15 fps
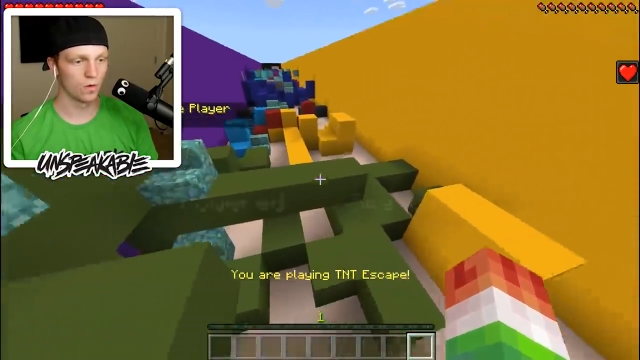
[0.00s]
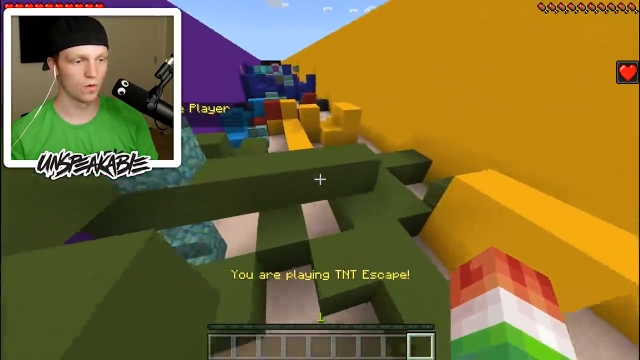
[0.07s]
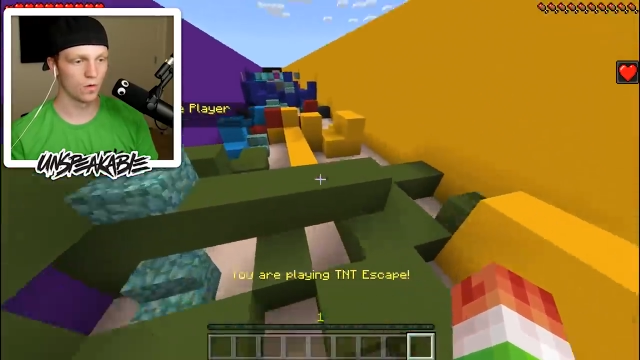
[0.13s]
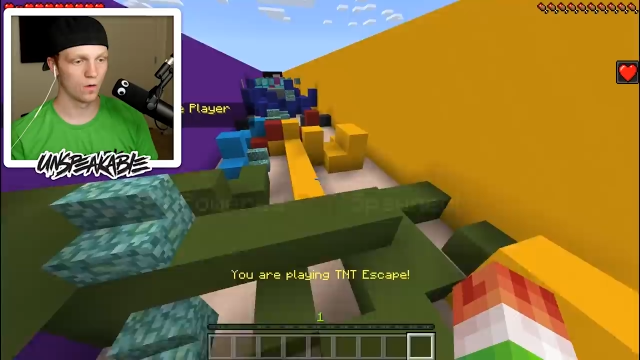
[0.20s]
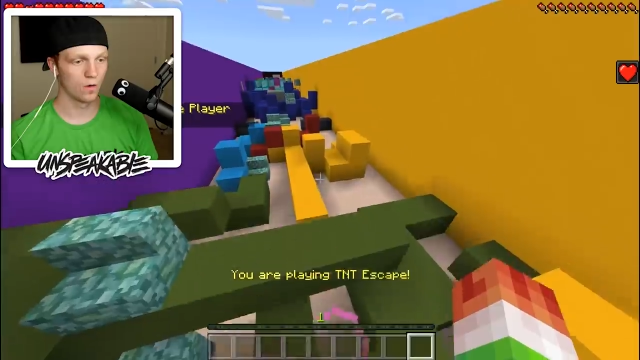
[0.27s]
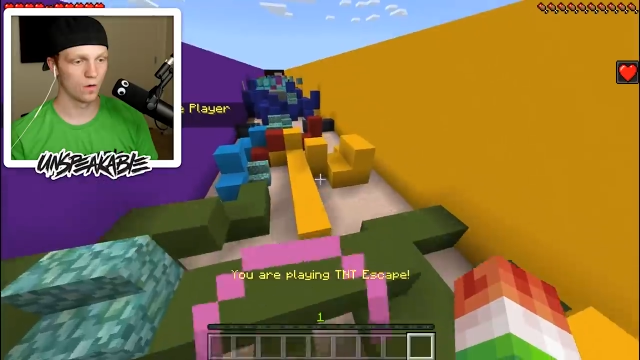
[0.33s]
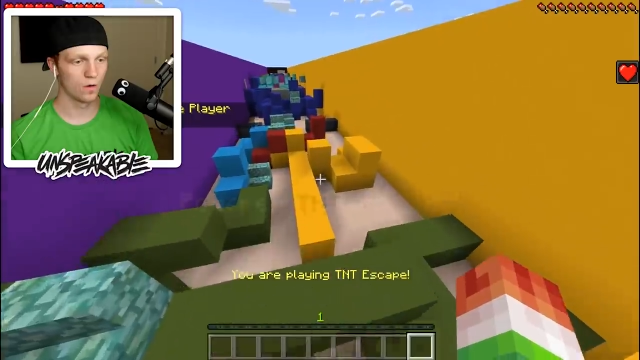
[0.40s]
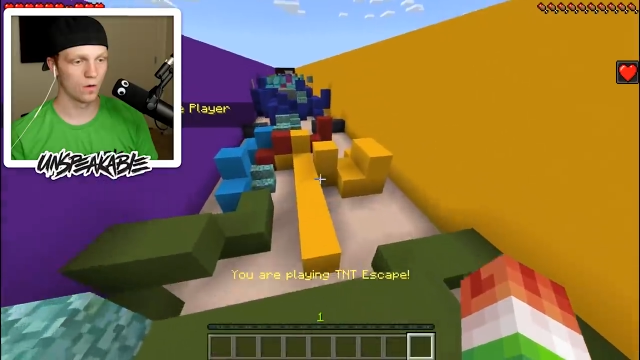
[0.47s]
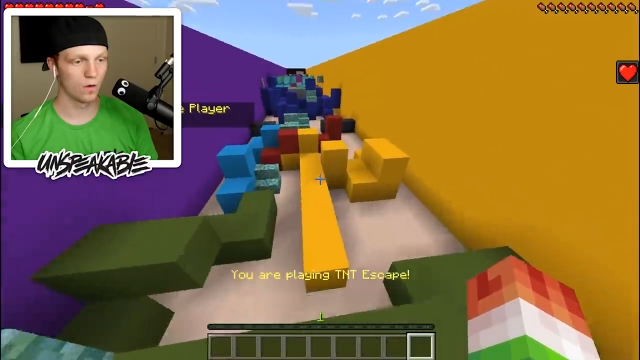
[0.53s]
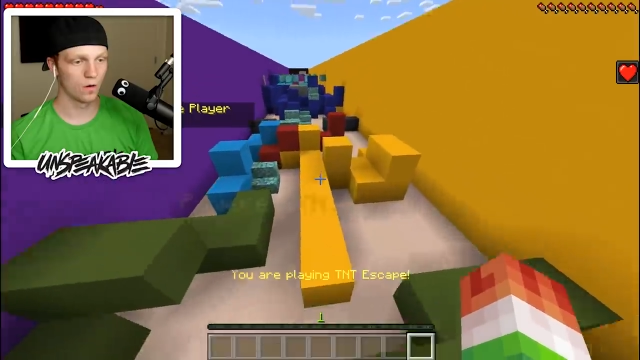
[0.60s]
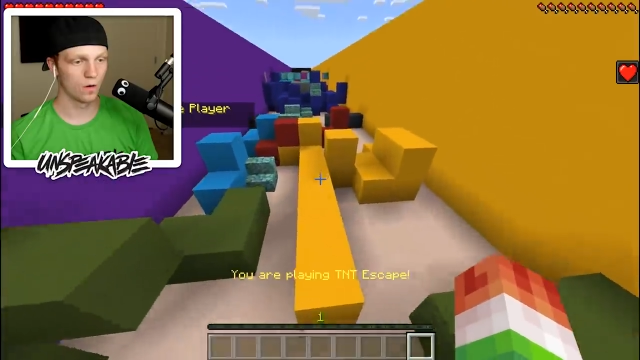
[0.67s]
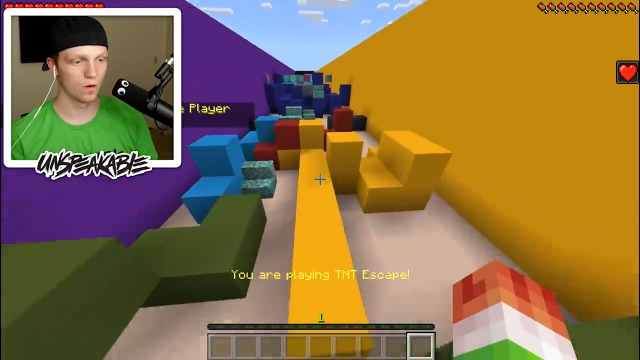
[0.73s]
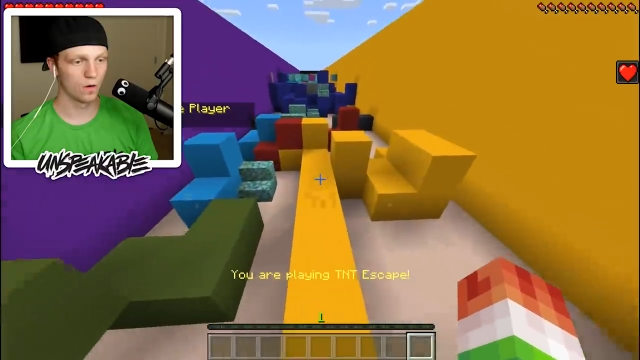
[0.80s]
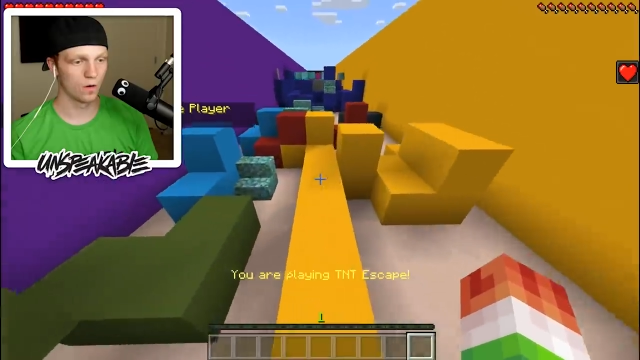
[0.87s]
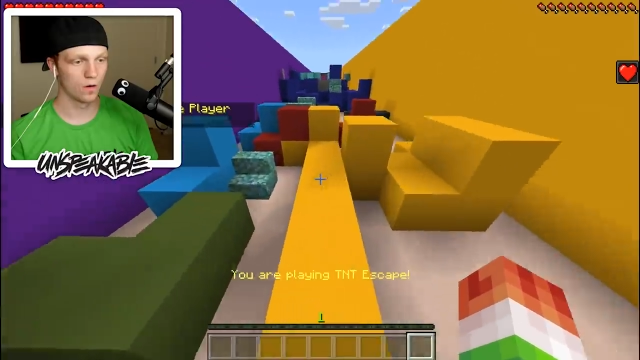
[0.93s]

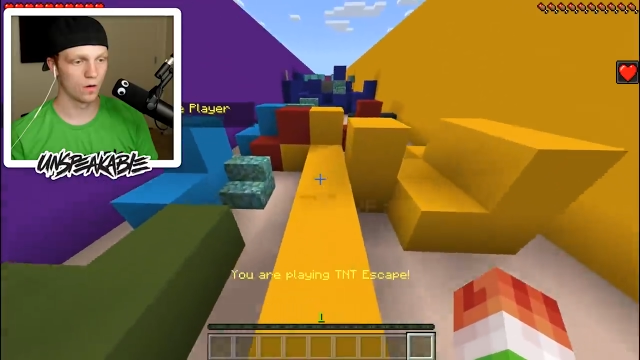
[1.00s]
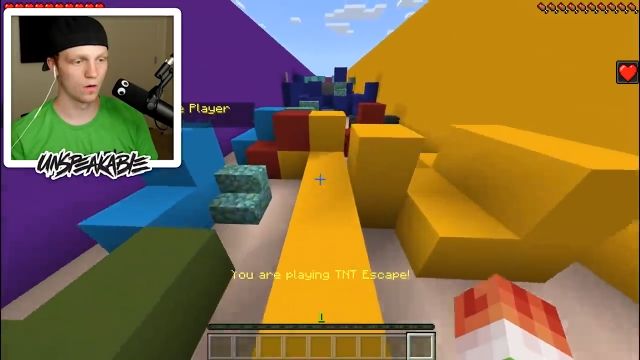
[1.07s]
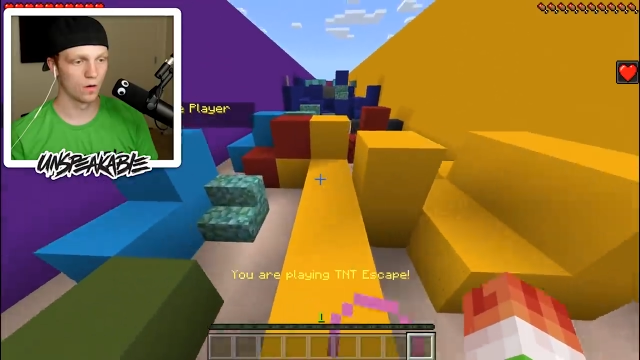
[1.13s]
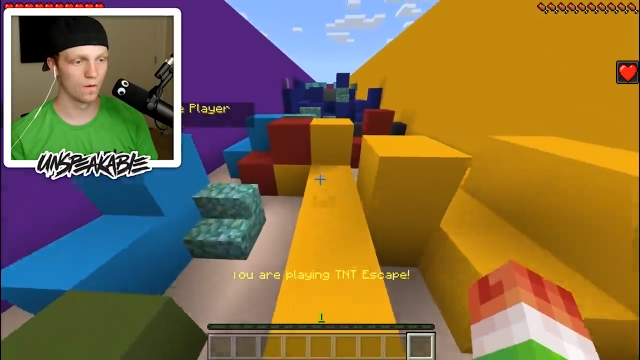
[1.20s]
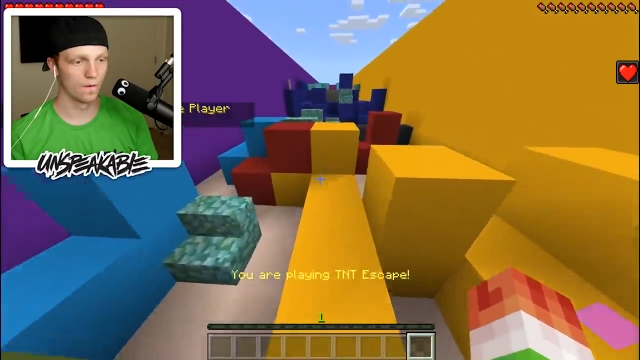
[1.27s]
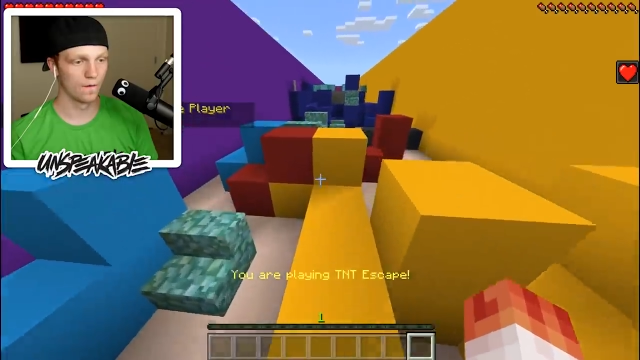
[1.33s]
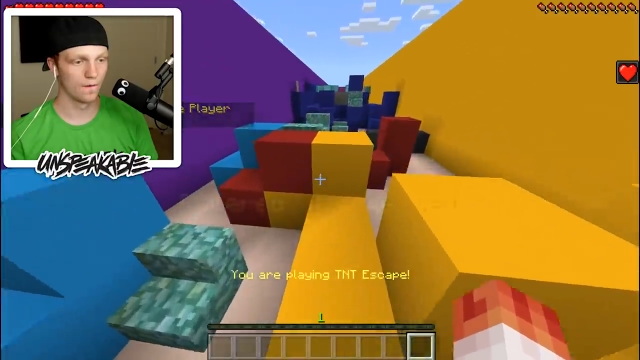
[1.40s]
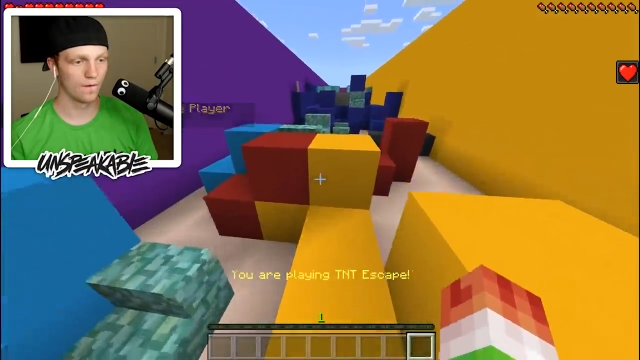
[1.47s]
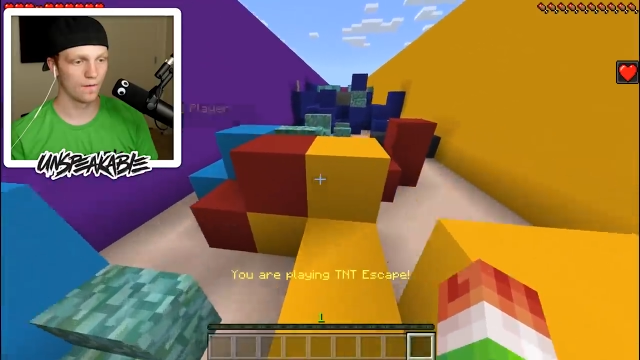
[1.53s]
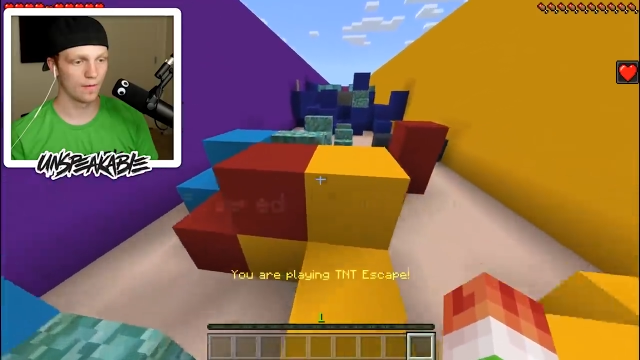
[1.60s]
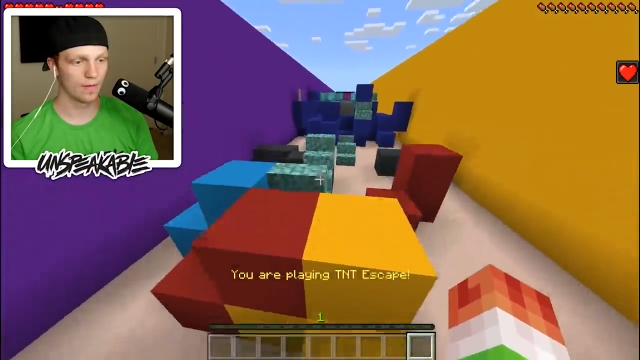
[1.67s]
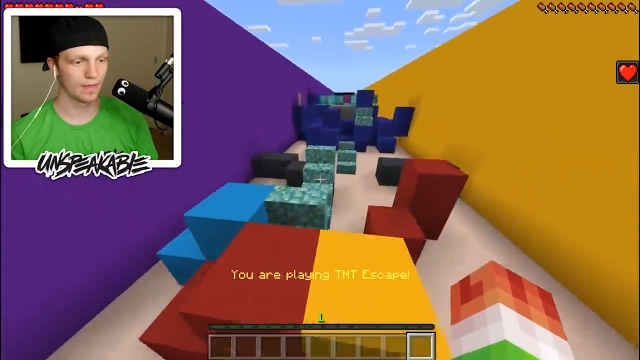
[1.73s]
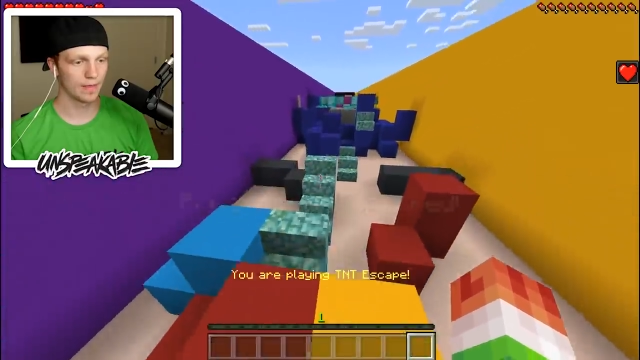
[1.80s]
(silence)